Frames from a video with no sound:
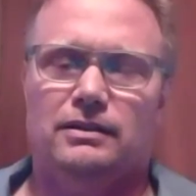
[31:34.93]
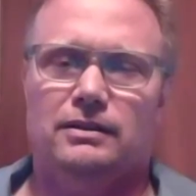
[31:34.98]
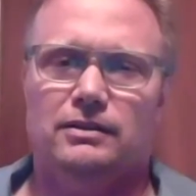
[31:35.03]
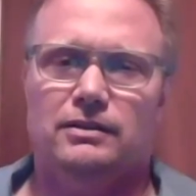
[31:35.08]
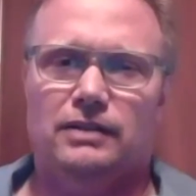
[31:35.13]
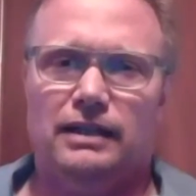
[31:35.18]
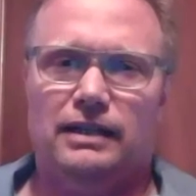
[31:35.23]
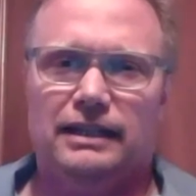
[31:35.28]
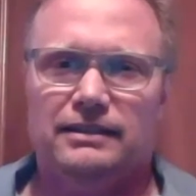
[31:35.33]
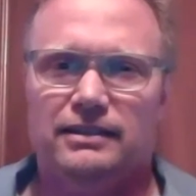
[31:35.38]

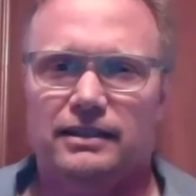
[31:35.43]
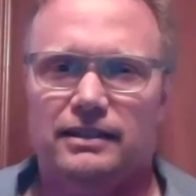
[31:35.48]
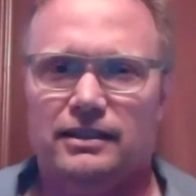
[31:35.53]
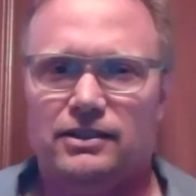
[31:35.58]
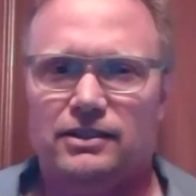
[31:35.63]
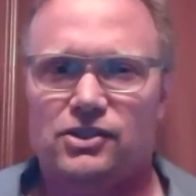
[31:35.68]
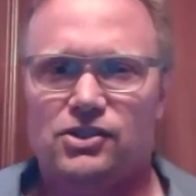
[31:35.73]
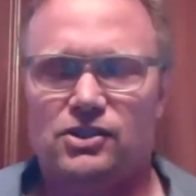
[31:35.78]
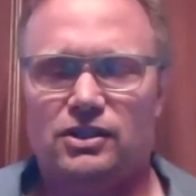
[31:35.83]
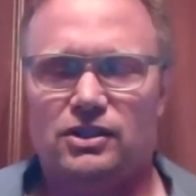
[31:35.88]
I think
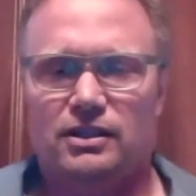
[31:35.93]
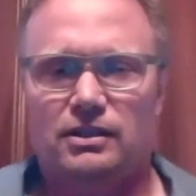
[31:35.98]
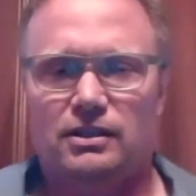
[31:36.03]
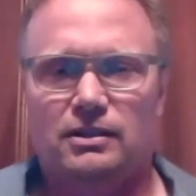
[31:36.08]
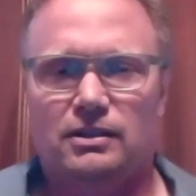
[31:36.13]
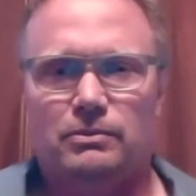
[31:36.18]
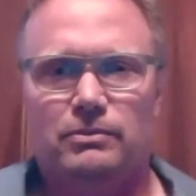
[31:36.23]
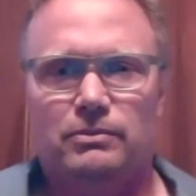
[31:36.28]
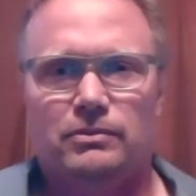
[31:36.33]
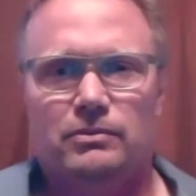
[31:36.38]
it's
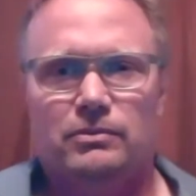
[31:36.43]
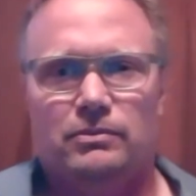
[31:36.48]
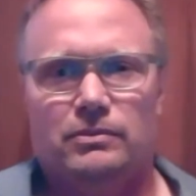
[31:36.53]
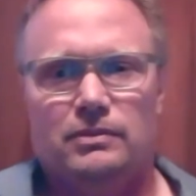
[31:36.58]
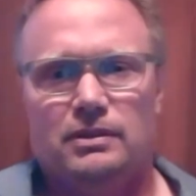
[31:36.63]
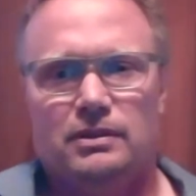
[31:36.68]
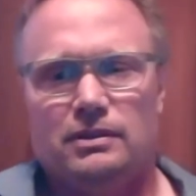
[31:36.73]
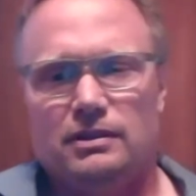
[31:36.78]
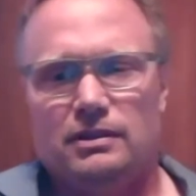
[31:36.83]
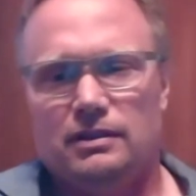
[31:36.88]
uh,
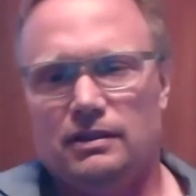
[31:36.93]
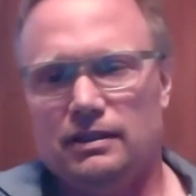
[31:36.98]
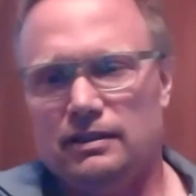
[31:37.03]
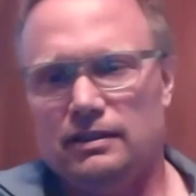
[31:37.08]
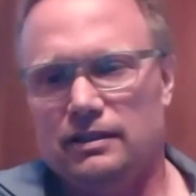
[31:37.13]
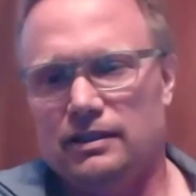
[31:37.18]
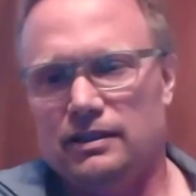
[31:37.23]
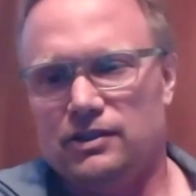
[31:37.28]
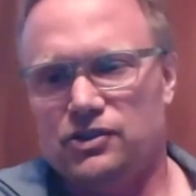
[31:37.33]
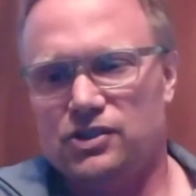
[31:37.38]

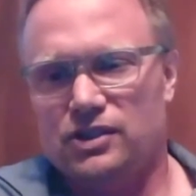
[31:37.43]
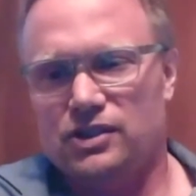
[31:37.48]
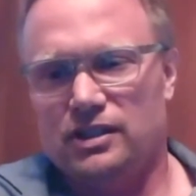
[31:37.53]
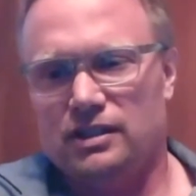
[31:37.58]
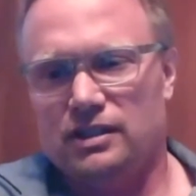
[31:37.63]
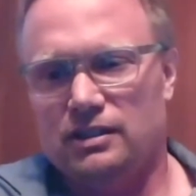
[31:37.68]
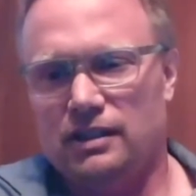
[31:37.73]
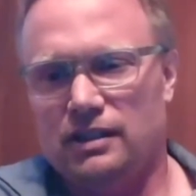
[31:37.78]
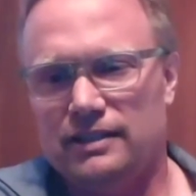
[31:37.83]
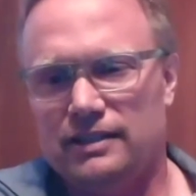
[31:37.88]
it's
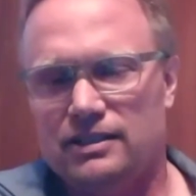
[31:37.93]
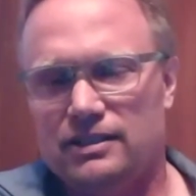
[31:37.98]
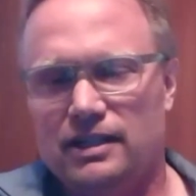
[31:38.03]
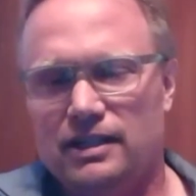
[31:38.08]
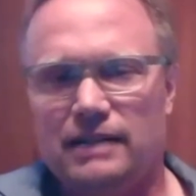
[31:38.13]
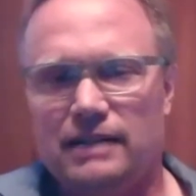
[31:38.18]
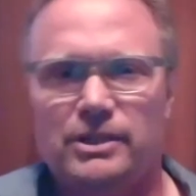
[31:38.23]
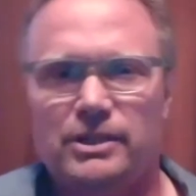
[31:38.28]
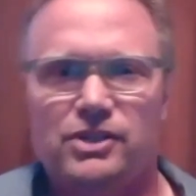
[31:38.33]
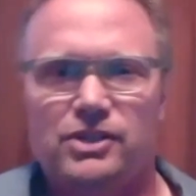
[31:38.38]
uh,
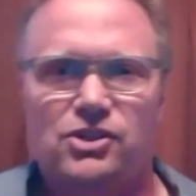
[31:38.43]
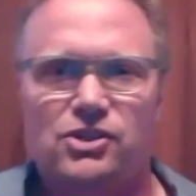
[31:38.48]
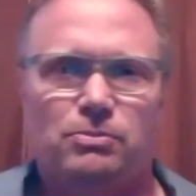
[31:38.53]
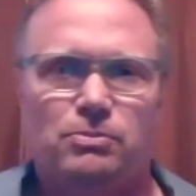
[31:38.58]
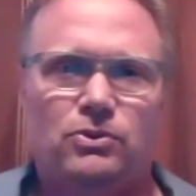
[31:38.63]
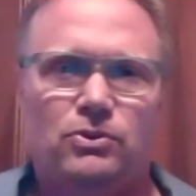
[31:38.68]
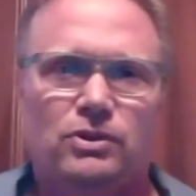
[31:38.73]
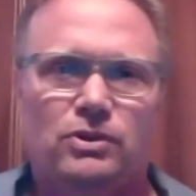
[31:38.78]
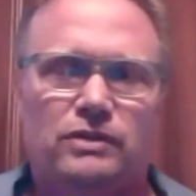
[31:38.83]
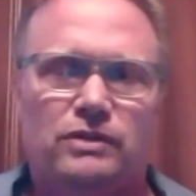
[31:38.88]
autonomy,
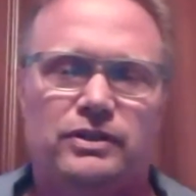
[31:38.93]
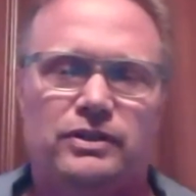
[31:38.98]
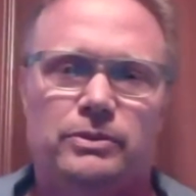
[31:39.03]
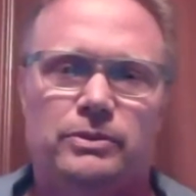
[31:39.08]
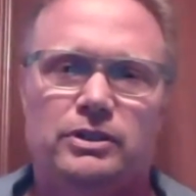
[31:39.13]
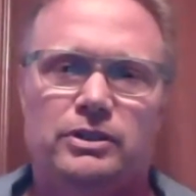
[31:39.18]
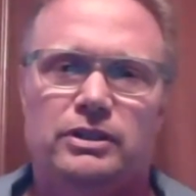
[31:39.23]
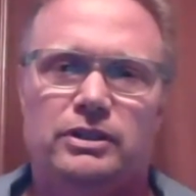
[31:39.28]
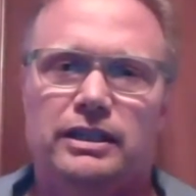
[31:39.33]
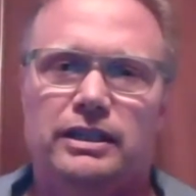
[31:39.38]
supportive
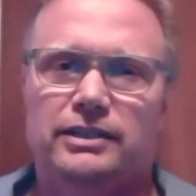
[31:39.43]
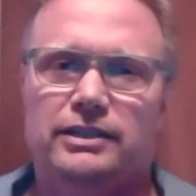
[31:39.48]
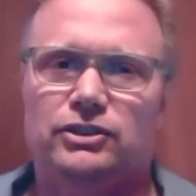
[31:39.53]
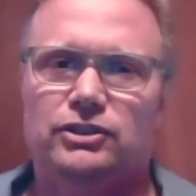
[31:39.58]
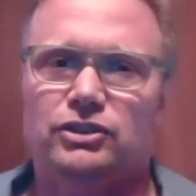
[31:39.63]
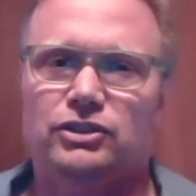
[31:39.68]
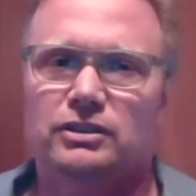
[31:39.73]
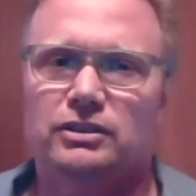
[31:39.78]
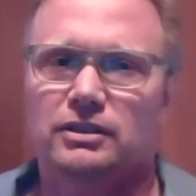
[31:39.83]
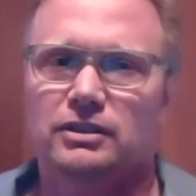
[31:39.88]

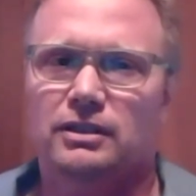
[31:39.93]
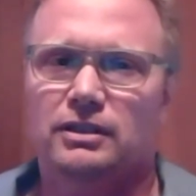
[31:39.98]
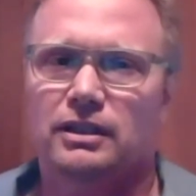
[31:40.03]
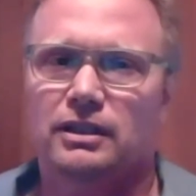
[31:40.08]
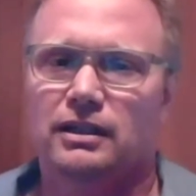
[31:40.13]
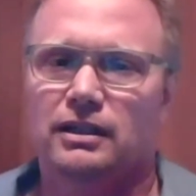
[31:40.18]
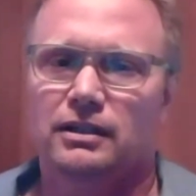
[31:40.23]
communication.